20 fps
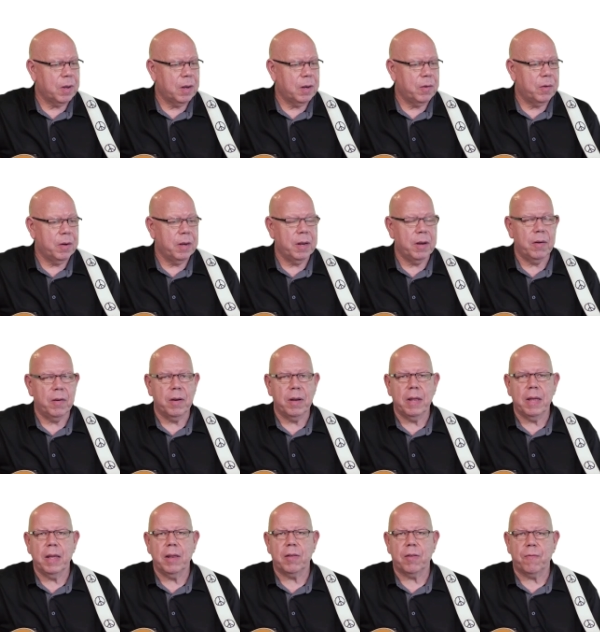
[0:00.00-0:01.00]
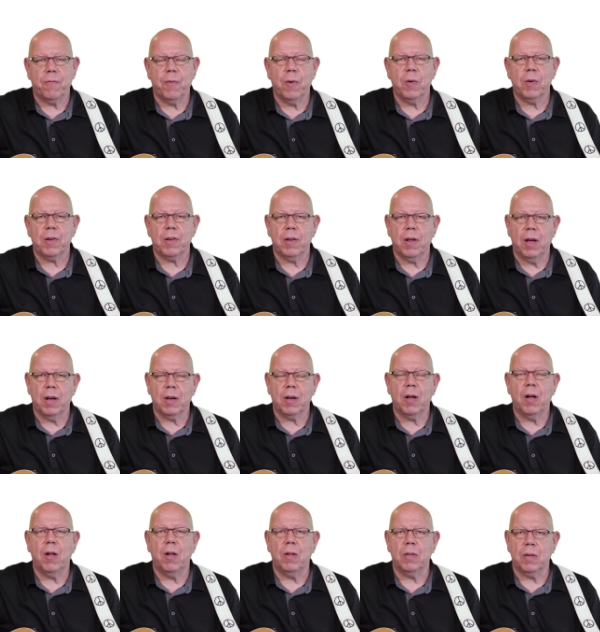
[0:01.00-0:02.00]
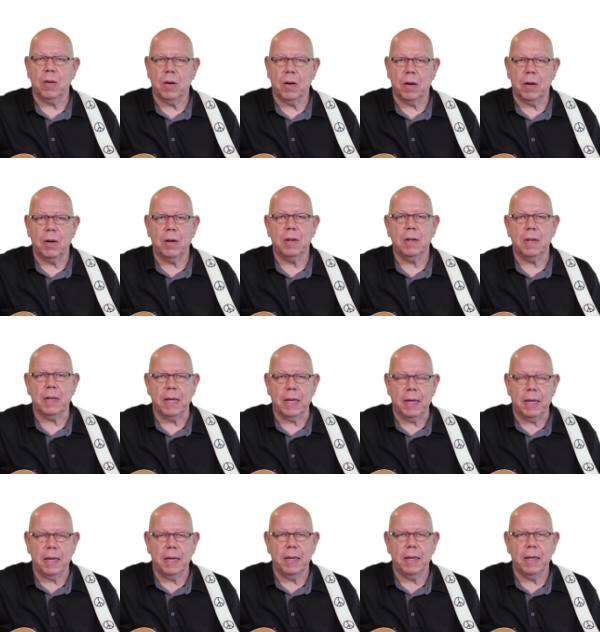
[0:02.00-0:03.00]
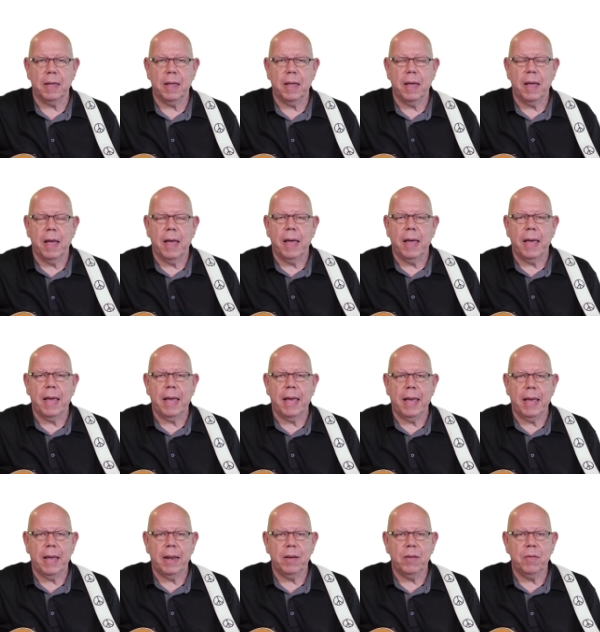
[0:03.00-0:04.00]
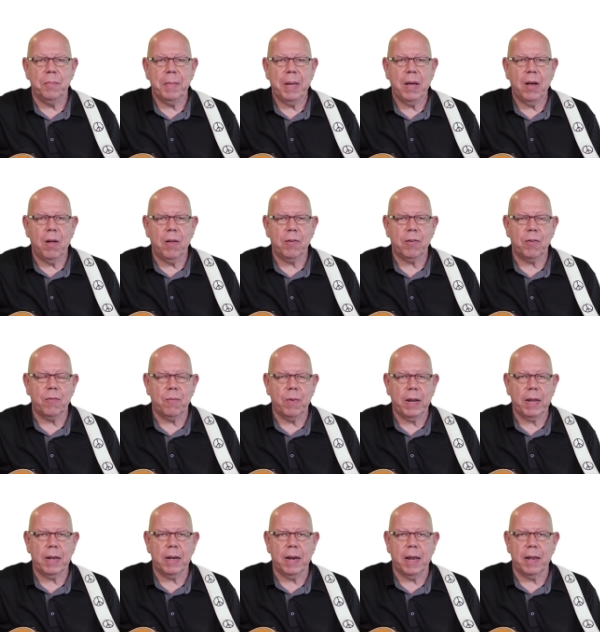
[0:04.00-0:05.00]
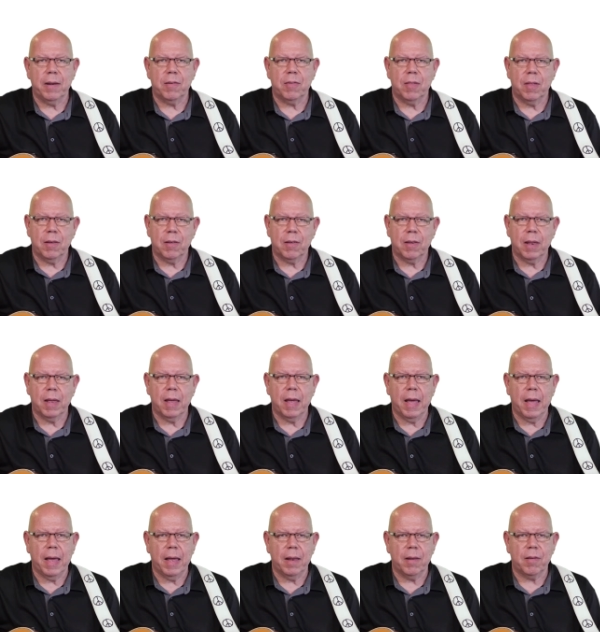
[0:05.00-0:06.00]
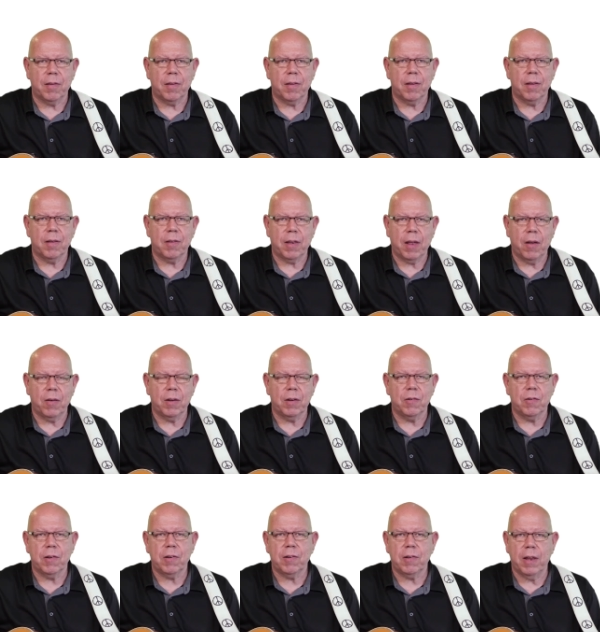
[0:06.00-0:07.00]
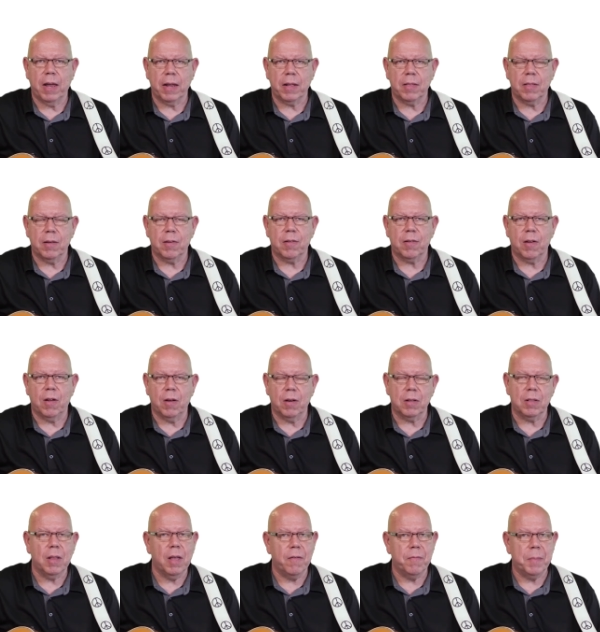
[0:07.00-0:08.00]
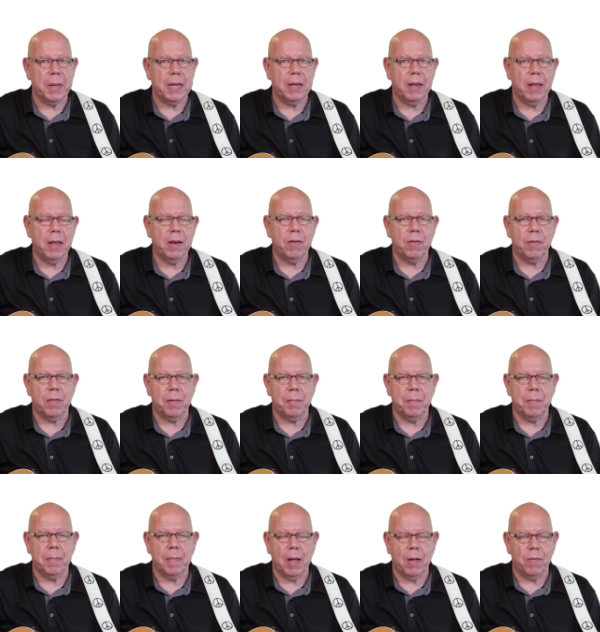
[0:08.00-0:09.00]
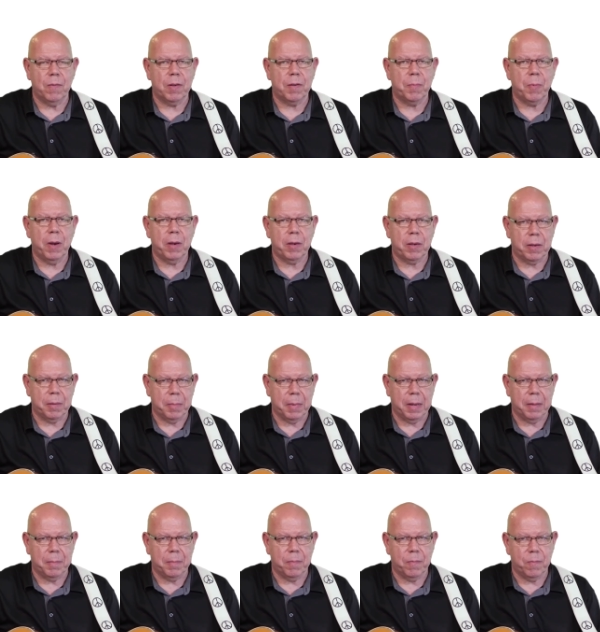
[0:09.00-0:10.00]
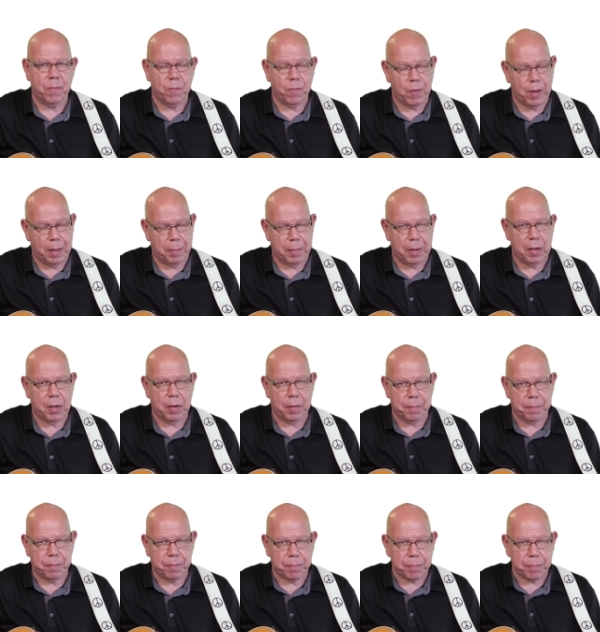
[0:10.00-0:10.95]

we're going to learn here is a folk song called Ara Lee. And you may also recognize this as sounding just like the song Love Me Tender that Elvis Presley made famous.